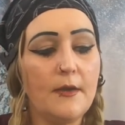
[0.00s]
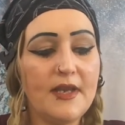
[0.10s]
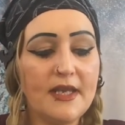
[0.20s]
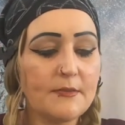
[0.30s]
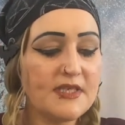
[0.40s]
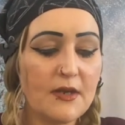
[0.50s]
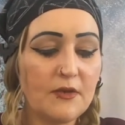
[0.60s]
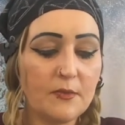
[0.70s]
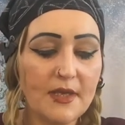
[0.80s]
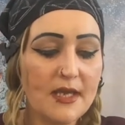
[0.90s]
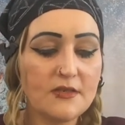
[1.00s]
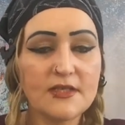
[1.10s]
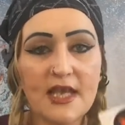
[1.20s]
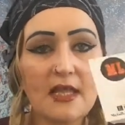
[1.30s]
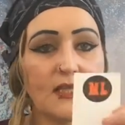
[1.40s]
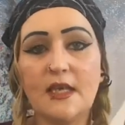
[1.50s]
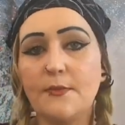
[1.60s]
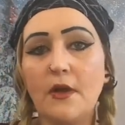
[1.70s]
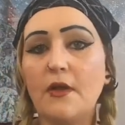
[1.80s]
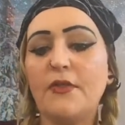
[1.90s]
I mean, I'm terrible. I'll
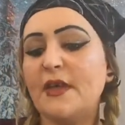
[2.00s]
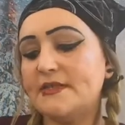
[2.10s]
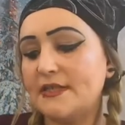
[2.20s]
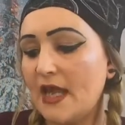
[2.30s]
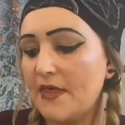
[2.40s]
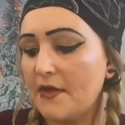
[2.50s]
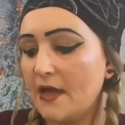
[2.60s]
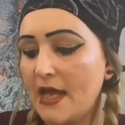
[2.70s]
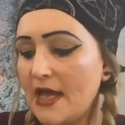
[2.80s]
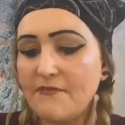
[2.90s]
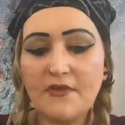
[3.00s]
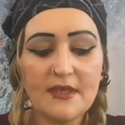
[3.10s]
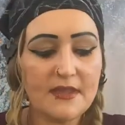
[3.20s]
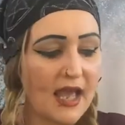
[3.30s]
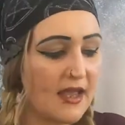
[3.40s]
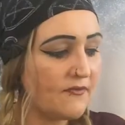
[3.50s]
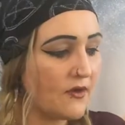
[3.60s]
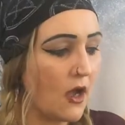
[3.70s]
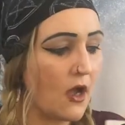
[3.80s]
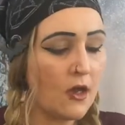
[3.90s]
keep all this together. Everything that I've
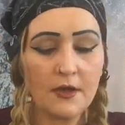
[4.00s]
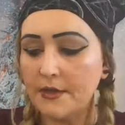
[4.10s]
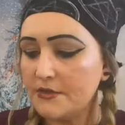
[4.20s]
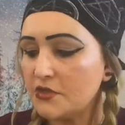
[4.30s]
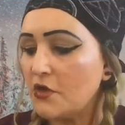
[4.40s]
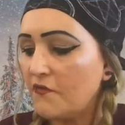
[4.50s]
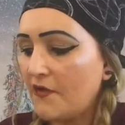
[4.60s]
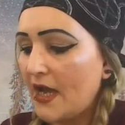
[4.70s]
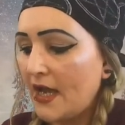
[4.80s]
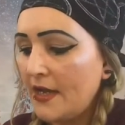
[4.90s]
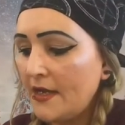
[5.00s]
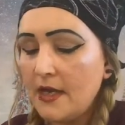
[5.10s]
got so far.